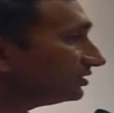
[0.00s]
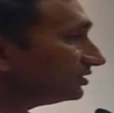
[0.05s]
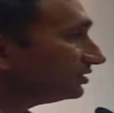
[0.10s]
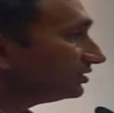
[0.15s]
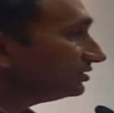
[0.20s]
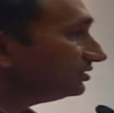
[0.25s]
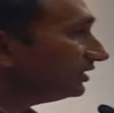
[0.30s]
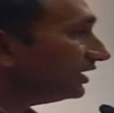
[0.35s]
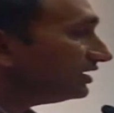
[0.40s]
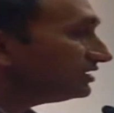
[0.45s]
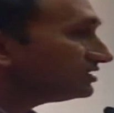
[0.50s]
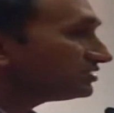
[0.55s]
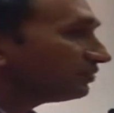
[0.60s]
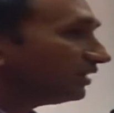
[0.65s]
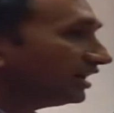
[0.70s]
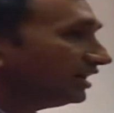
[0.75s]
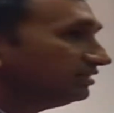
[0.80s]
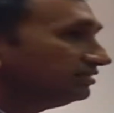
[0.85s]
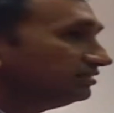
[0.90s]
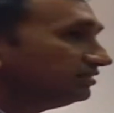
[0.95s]
There is
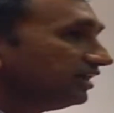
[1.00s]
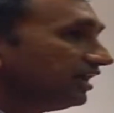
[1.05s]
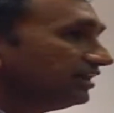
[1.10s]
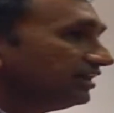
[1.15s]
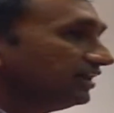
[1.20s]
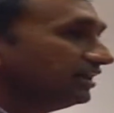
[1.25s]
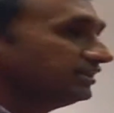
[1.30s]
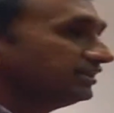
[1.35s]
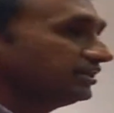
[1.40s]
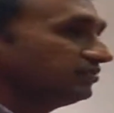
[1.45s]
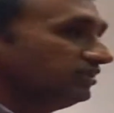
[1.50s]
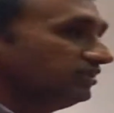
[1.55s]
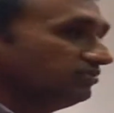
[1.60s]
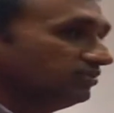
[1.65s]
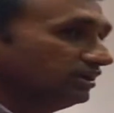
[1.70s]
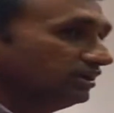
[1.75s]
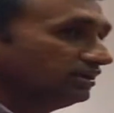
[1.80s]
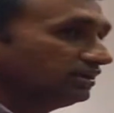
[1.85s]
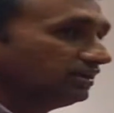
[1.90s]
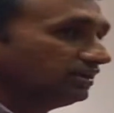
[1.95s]
one area that we
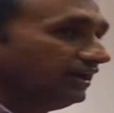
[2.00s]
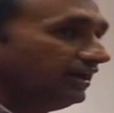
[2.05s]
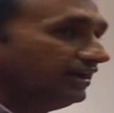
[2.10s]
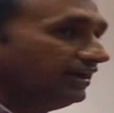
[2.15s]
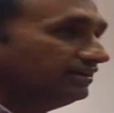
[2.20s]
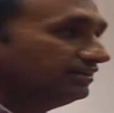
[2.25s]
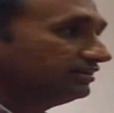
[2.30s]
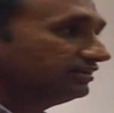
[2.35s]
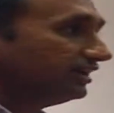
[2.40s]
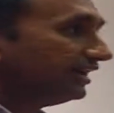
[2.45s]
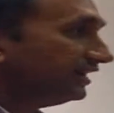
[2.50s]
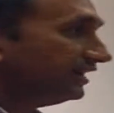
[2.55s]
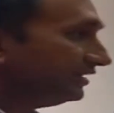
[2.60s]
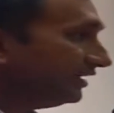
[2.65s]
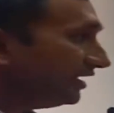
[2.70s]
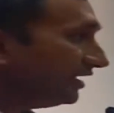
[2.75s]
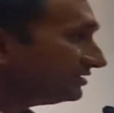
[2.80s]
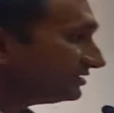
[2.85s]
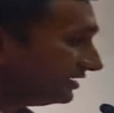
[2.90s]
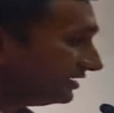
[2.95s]
work, and I dare say